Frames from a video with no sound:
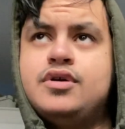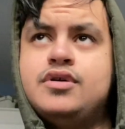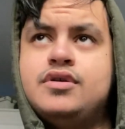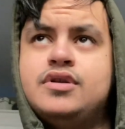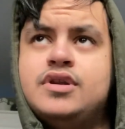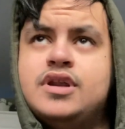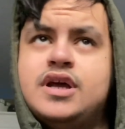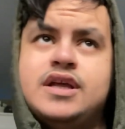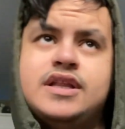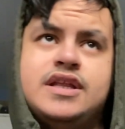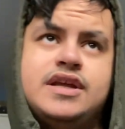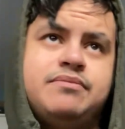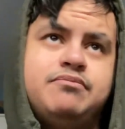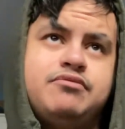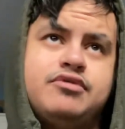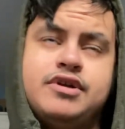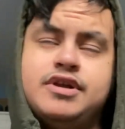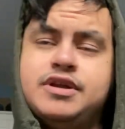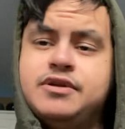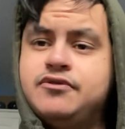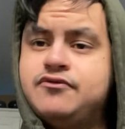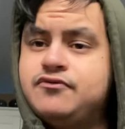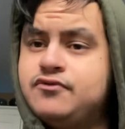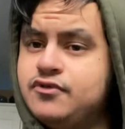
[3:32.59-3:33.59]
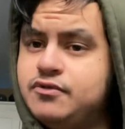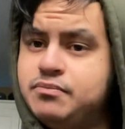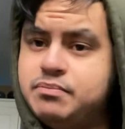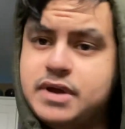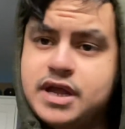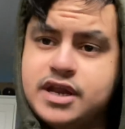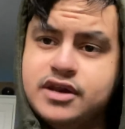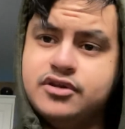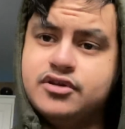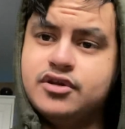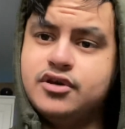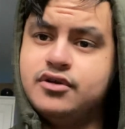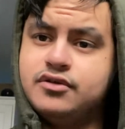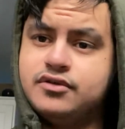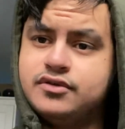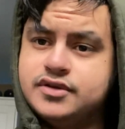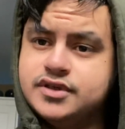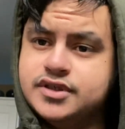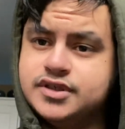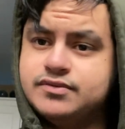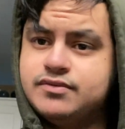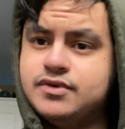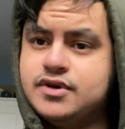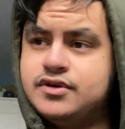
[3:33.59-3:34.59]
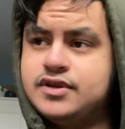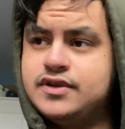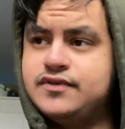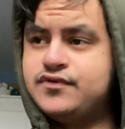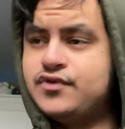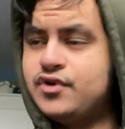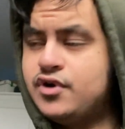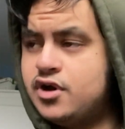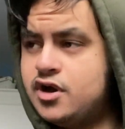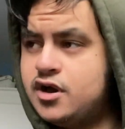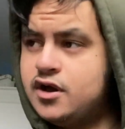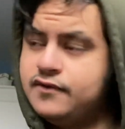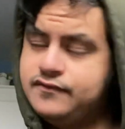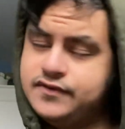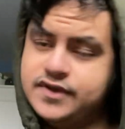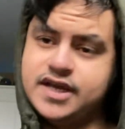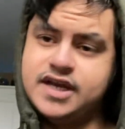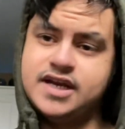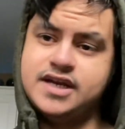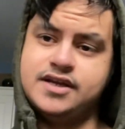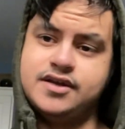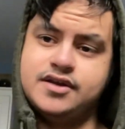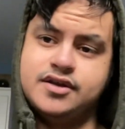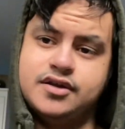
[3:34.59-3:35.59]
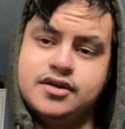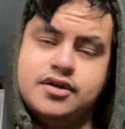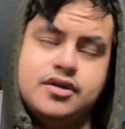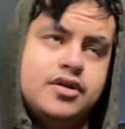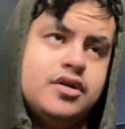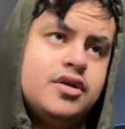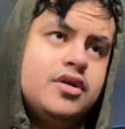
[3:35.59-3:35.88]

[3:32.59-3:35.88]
like they're bringing through Ben Doak as well, they've got Harvey Elliott.